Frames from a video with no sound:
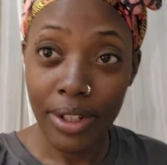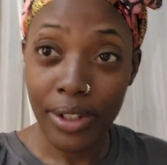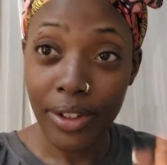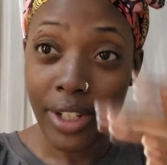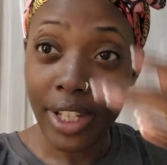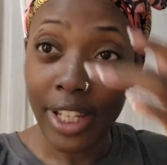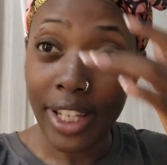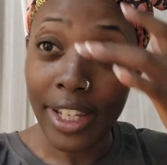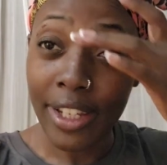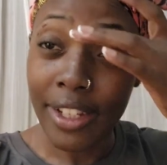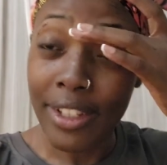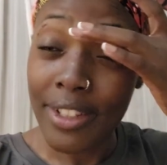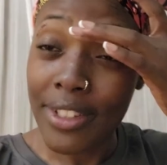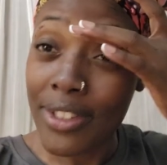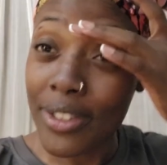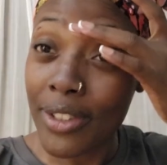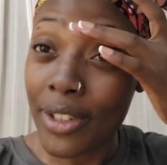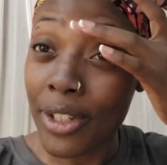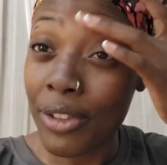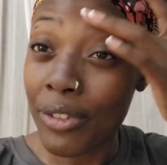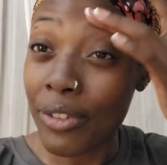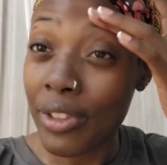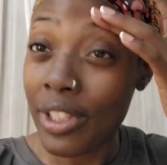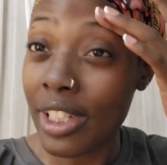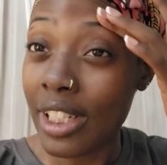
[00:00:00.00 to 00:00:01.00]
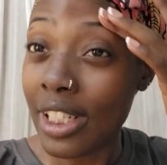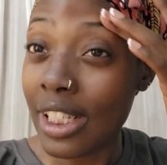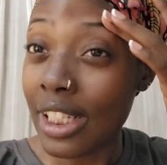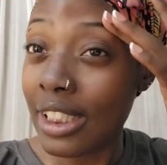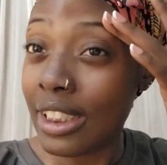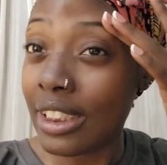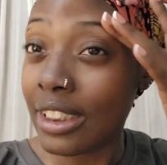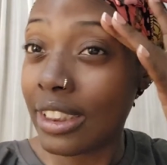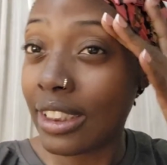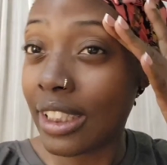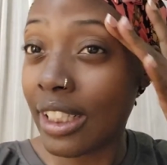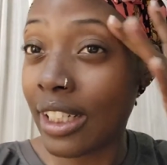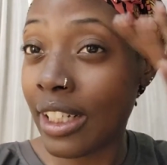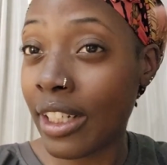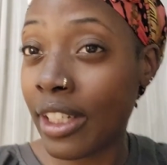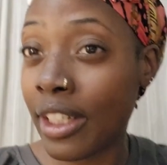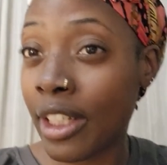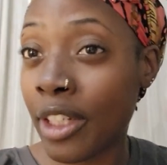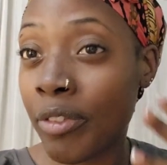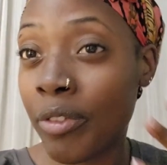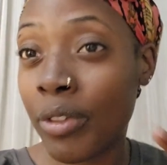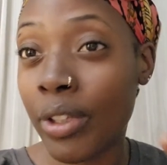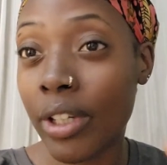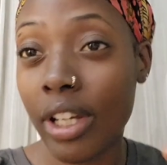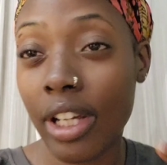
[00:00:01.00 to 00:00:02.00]
okay so I realized that I
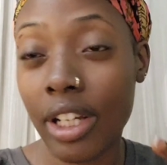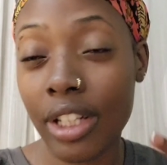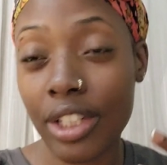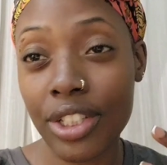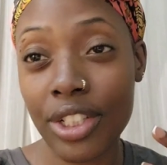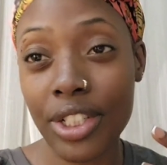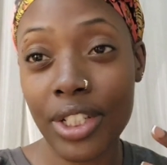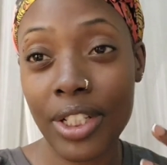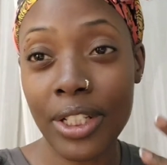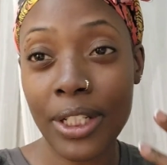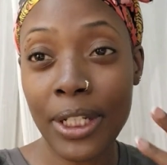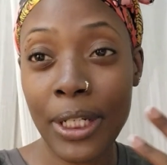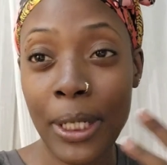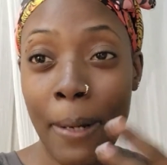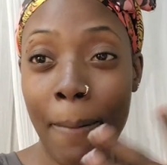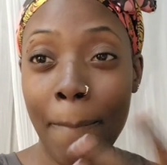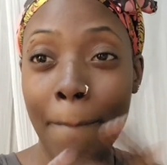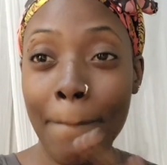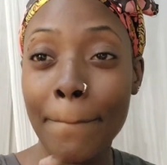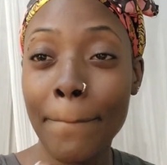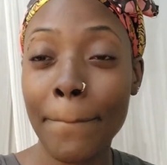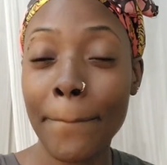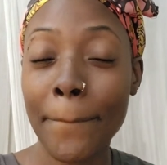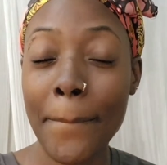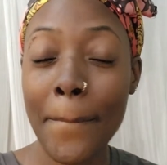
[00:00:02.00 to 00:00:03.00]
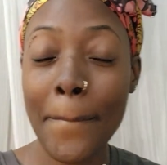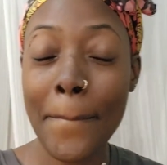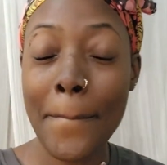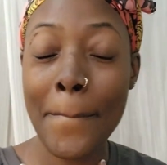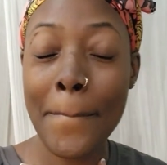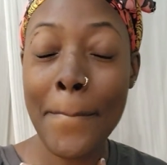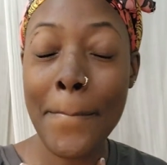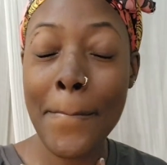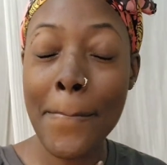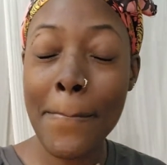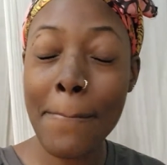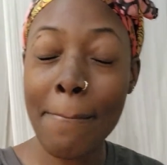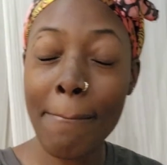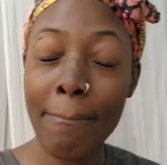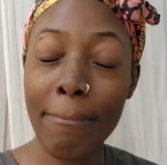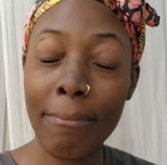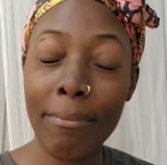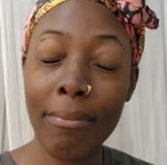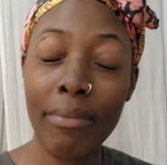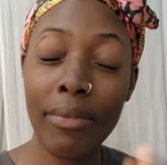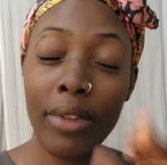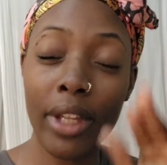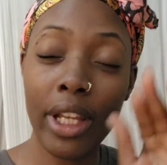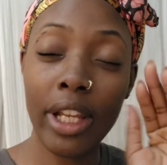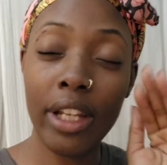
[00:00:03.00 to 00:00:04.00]
never actually
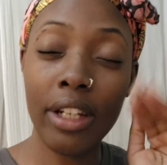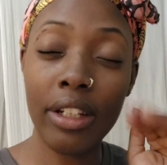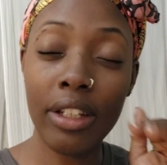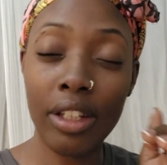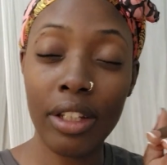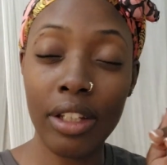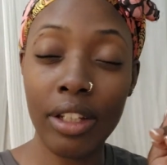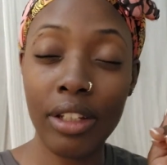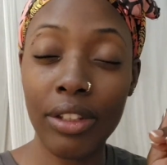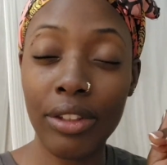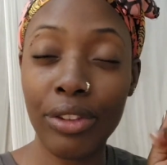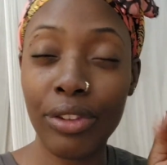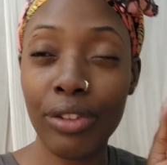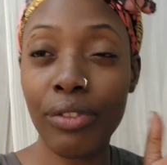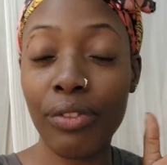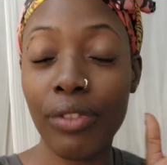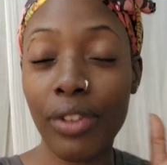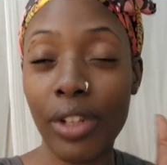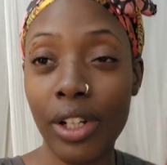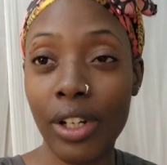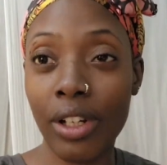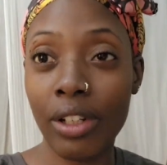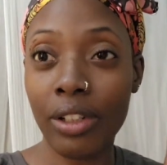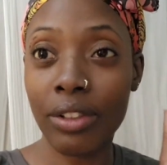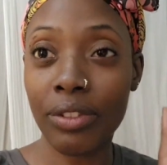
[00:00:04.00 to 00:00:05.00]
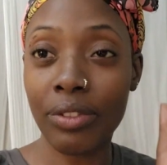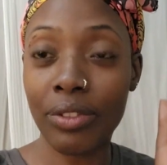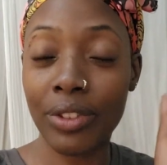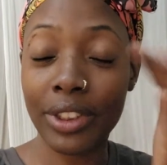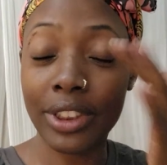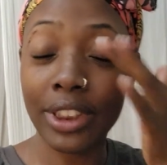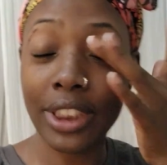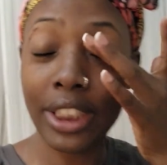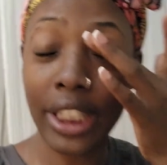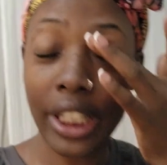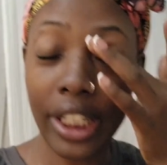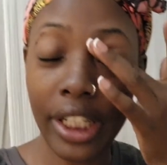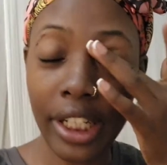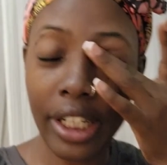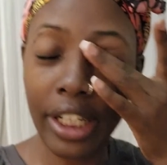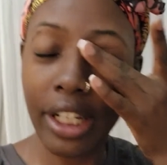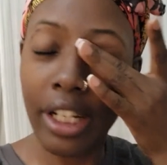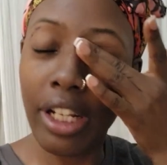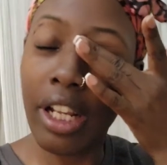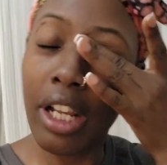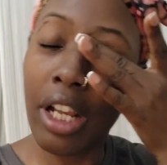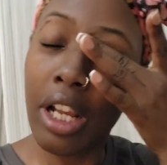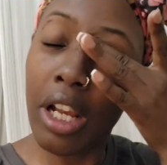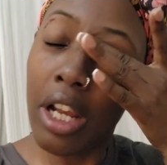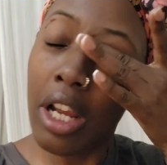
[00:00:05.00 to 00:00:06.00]
ended the vlog for
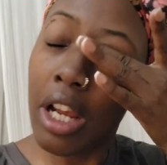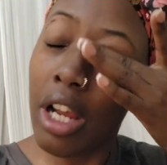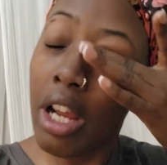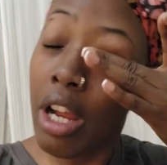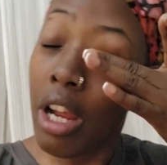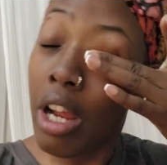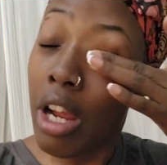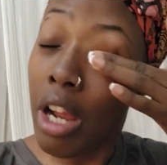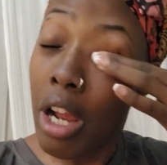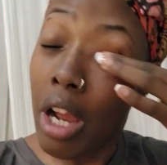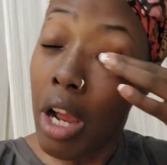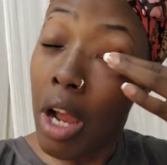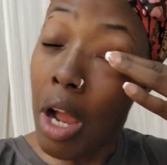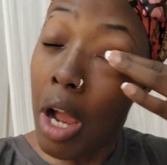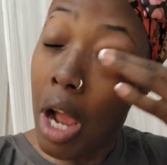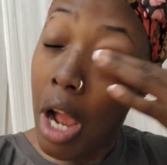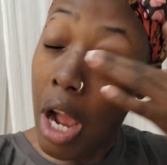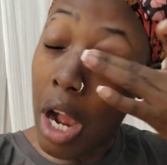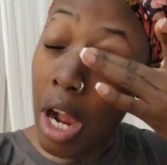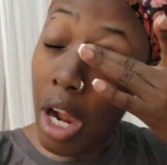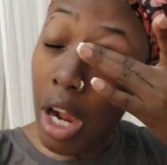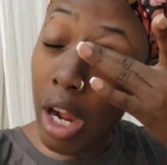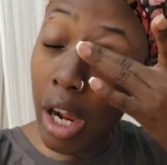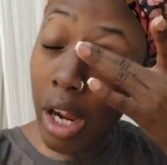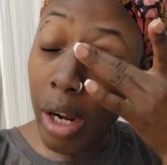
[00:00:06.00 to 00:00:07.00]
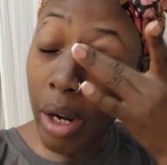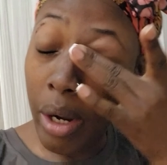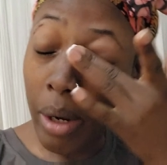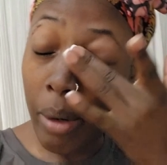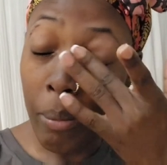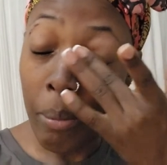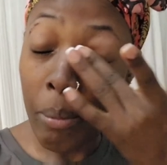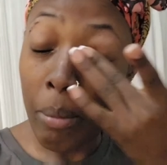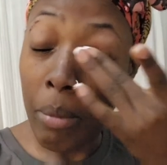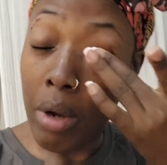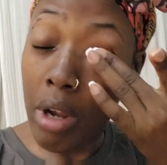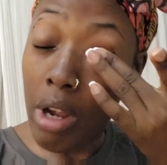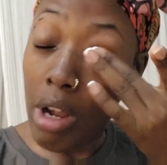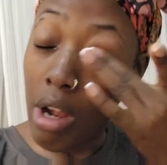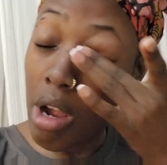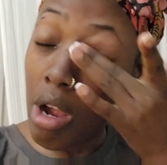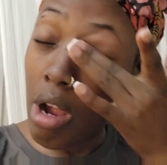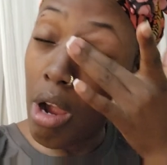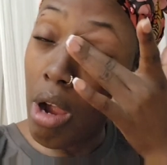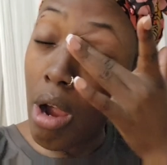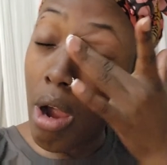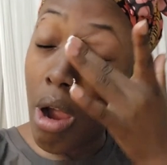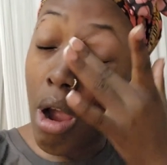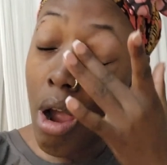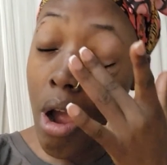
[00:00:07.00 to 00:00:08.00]
today um
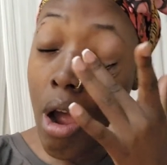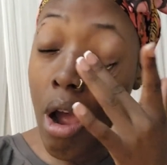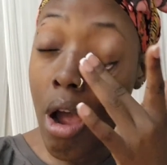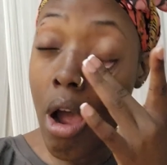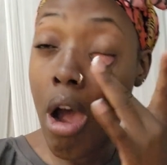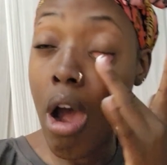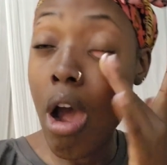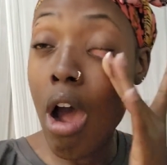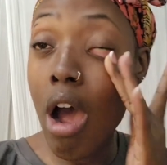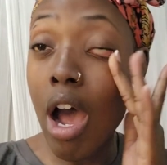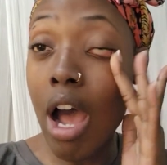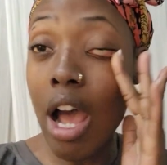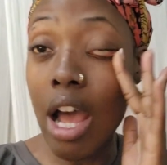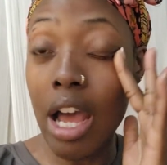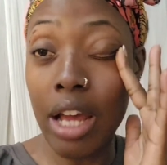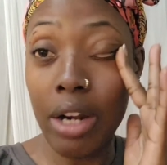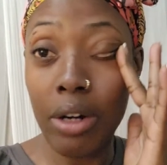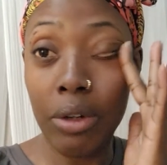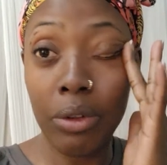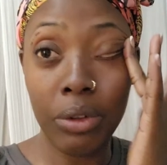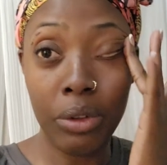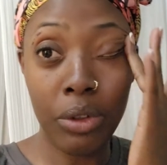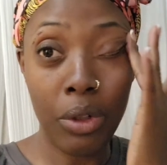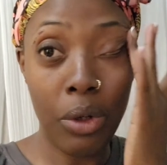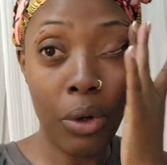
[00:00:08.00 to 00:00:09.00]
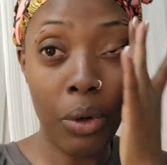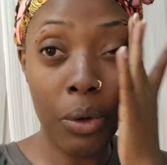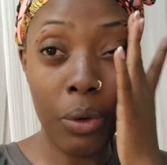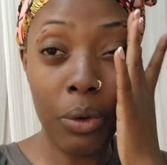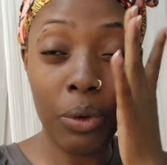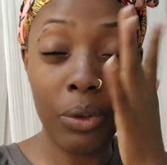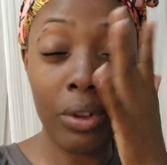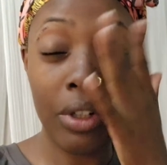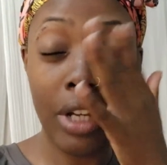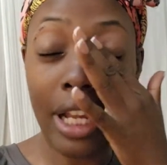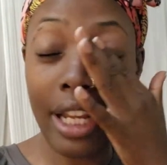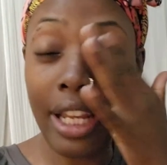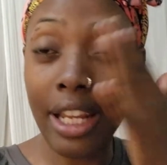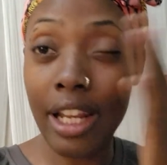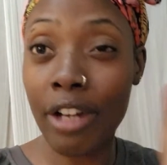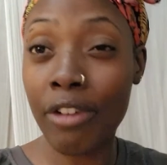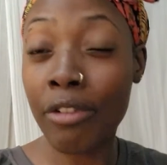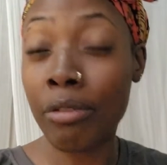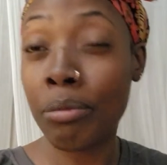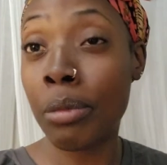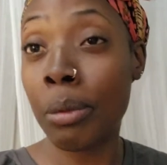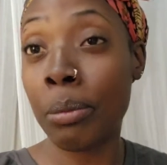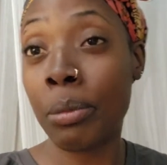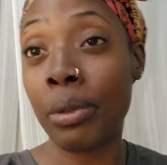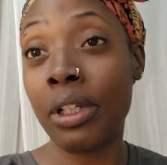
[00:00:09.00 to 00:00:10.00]
I don't know I
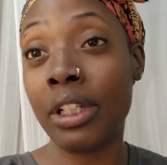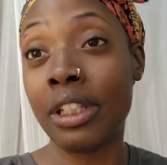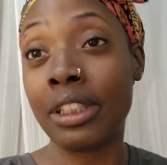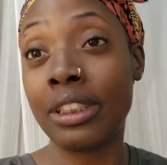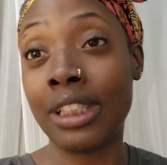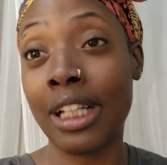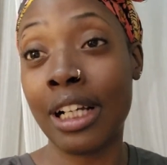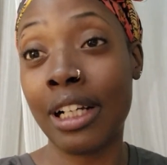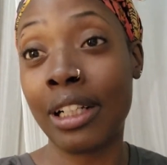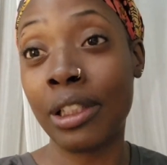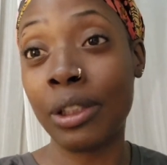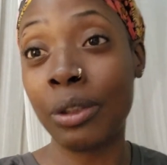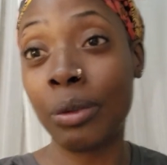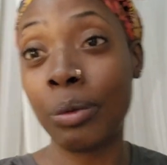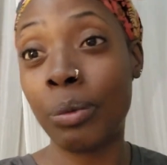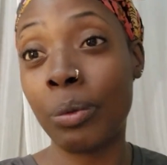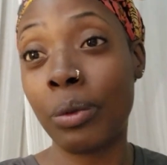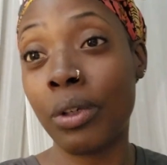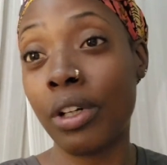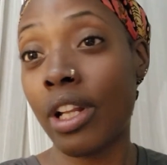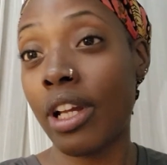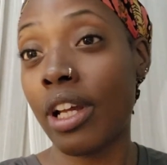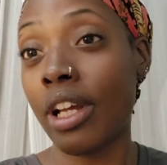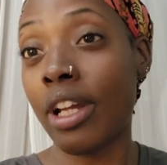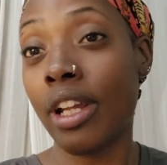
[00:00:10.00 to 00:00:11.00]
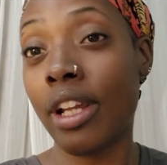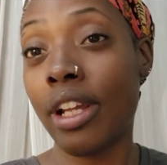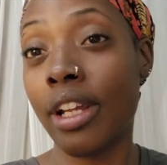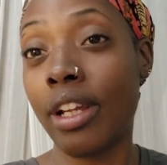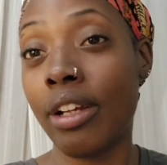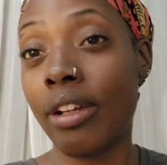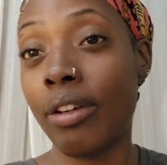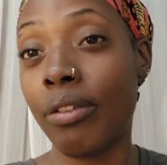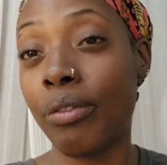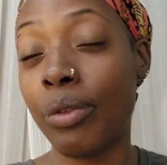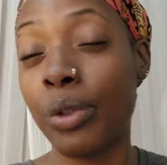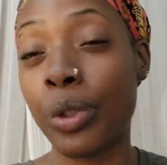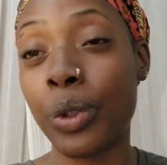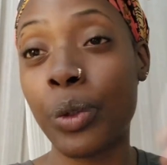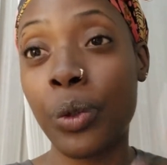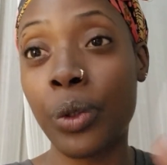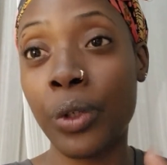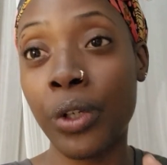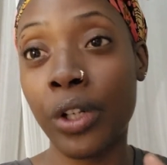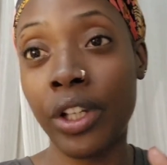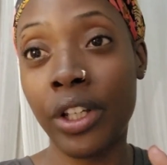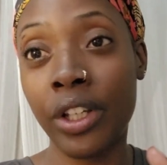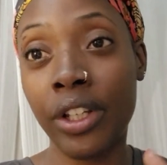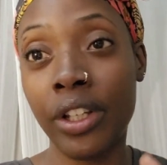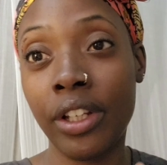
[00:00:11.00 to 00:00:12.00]
can't remember exactly what I
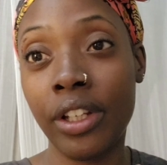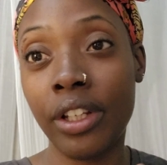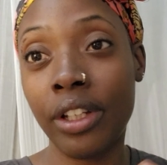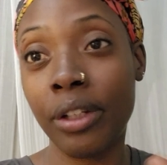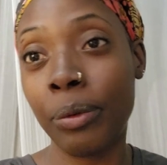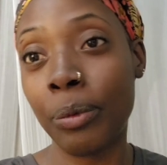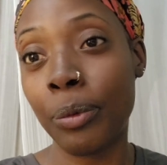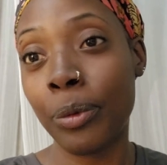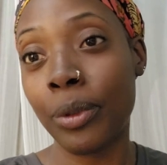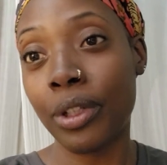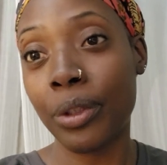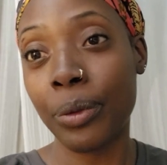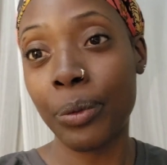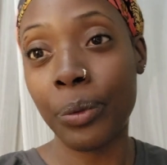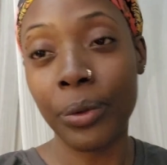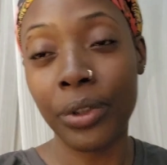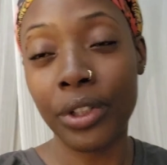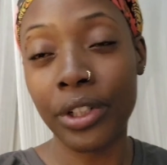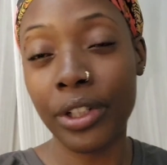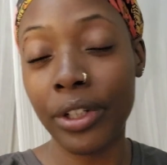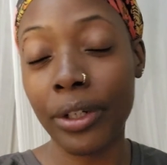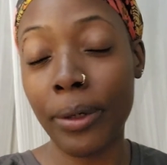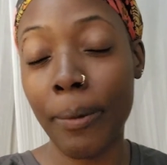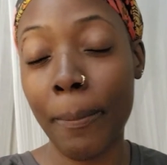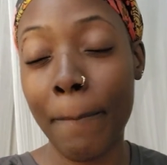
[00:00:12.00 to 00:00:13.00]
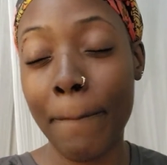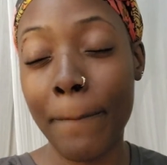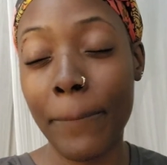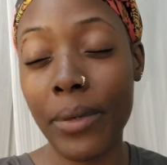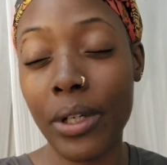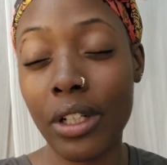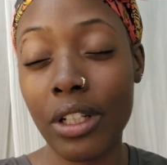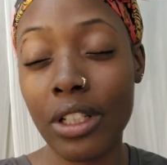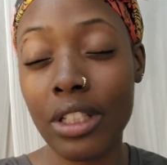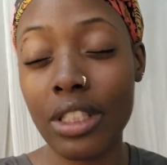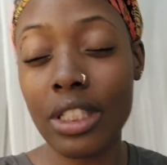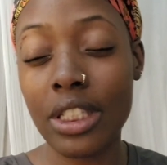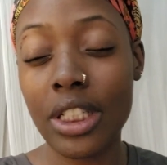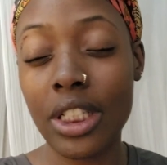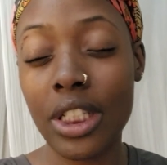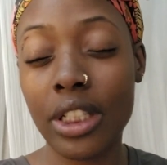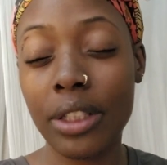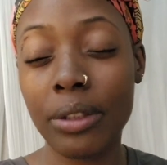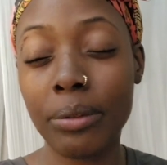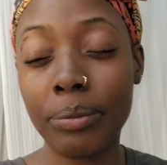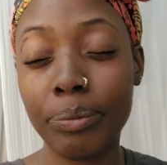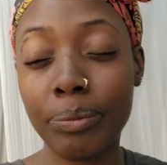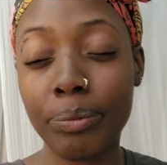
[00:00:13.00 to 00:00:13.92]
recorded in what order but